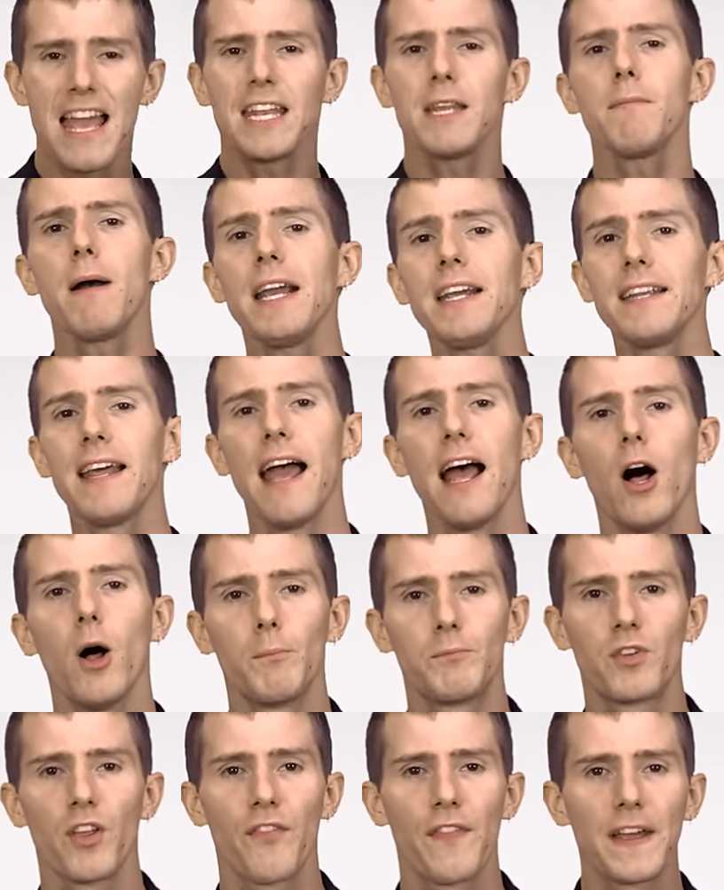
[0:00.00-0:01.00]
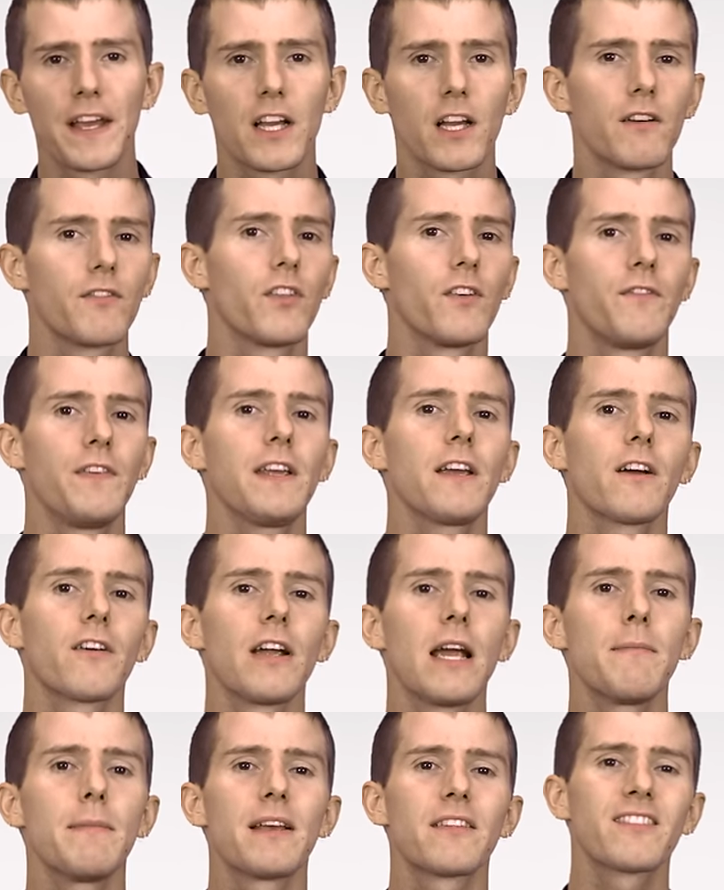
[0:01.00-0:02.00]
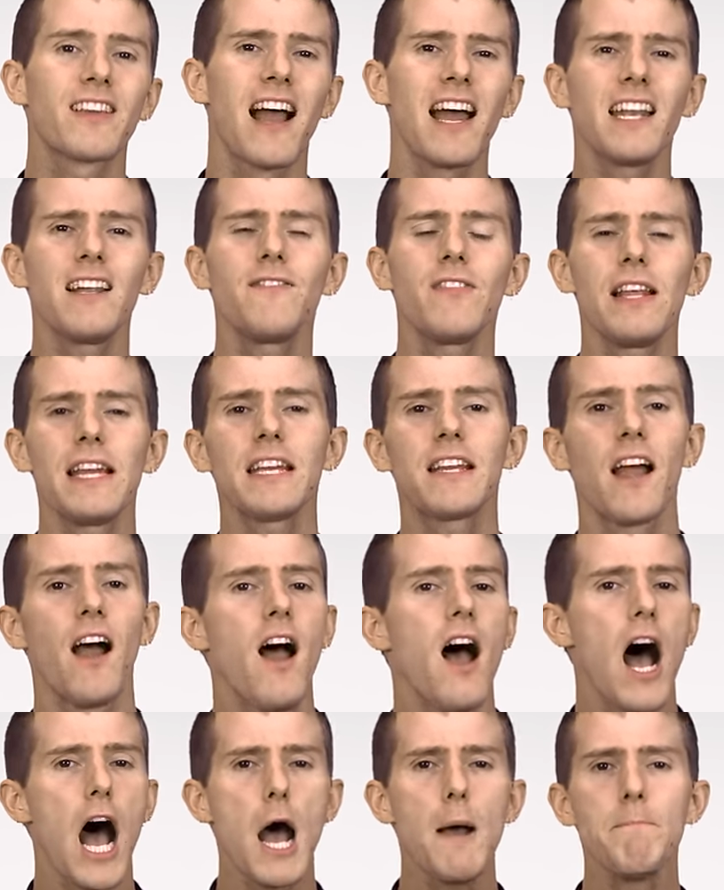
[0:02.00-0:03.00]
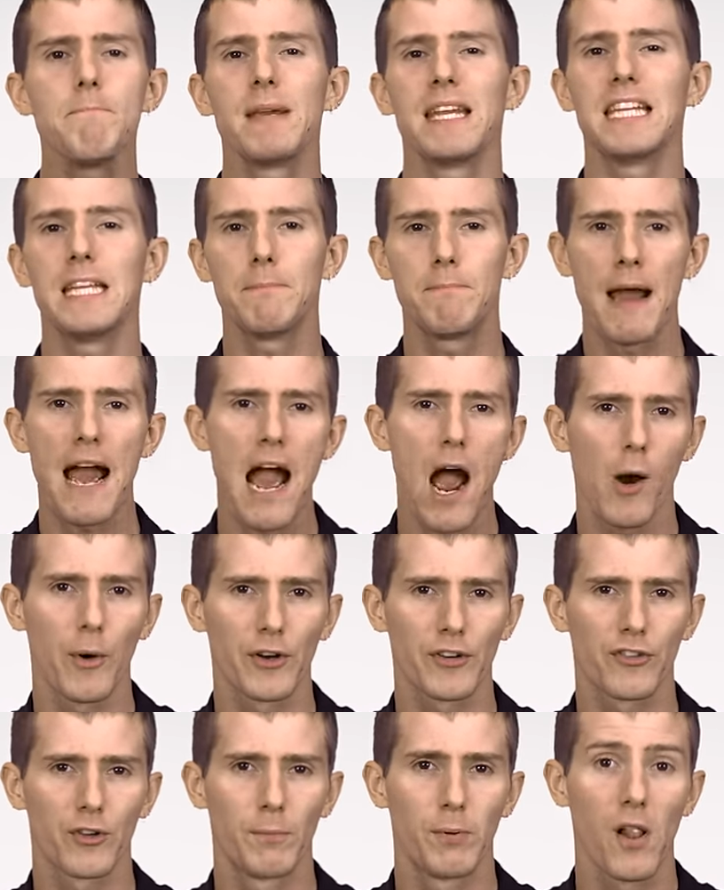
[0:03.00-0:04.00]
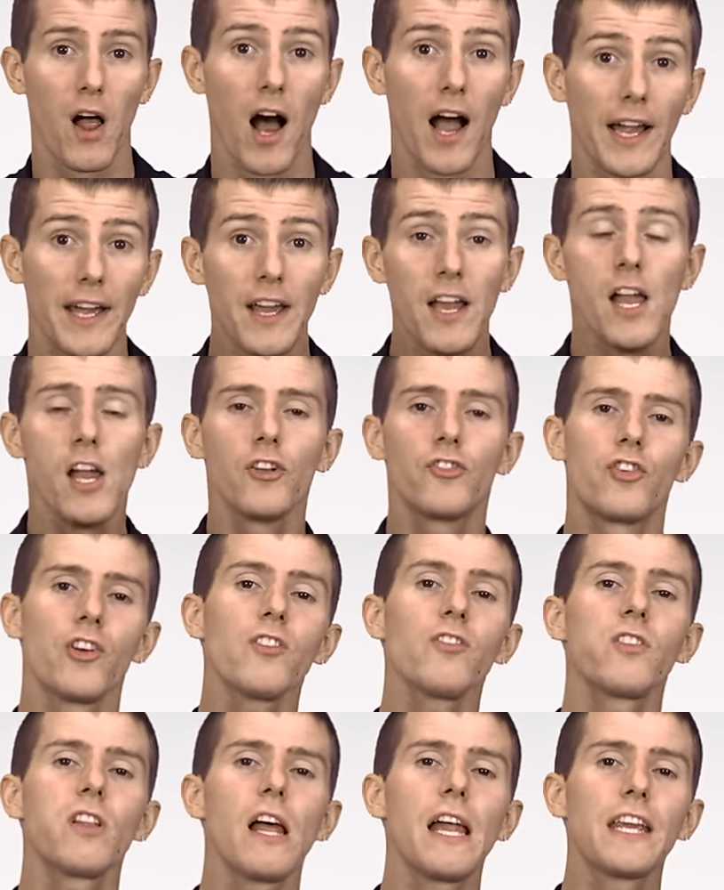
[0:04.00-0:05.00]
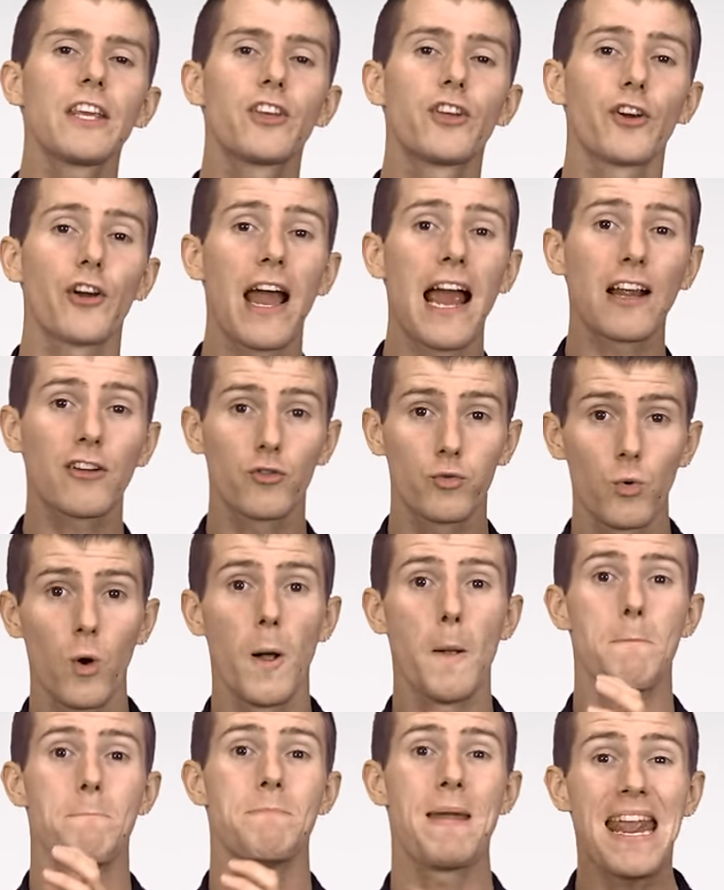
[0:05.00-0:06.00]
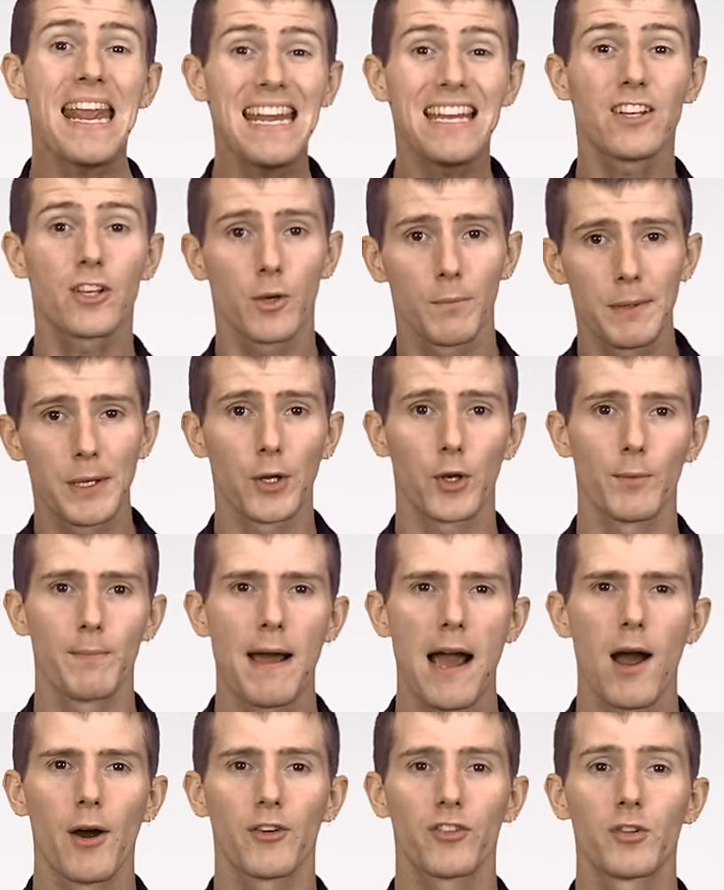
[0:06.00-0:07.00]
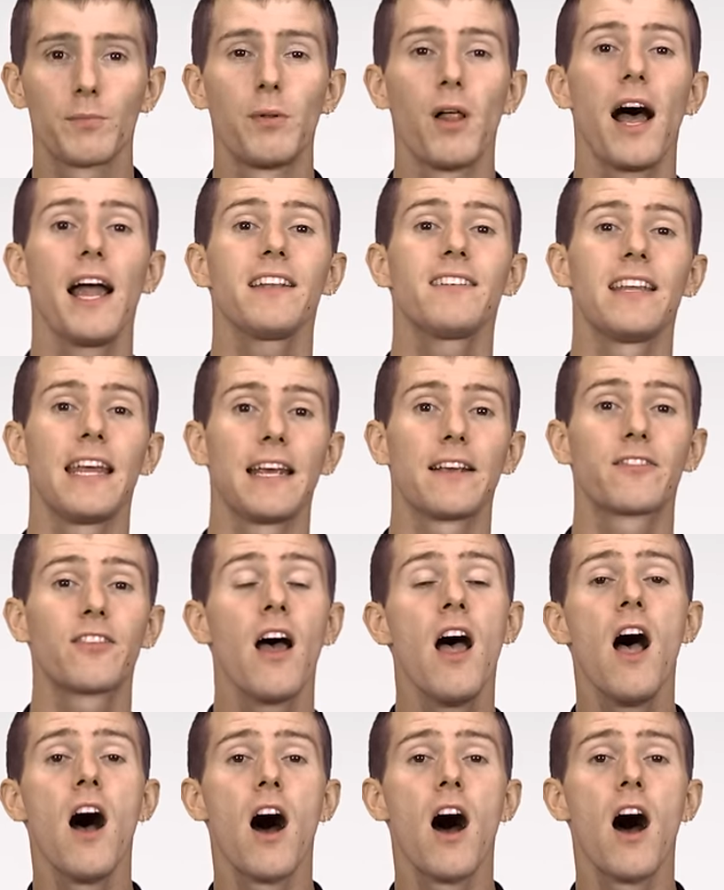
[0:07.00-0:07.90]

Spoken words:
And it might help to think of the VRM as kind of like a mini power supply. Just like your actual main computer power supply takes